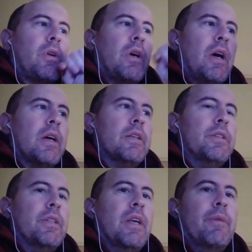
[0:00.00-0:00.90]

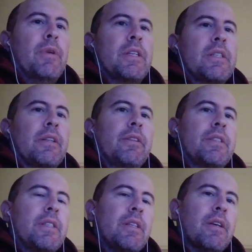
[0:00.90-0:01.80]
And they basically
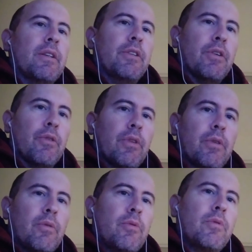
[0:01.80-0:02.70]
said,
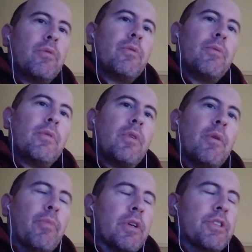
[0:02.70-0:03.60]
that a
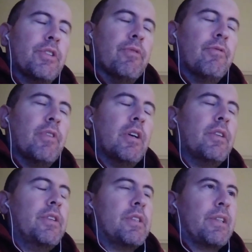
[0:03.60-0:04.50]
bunch of
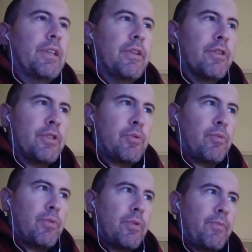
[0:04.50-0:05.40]
these leaders
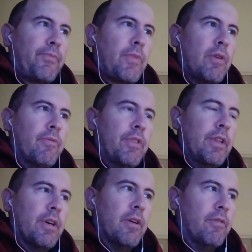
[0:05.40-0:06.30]
of the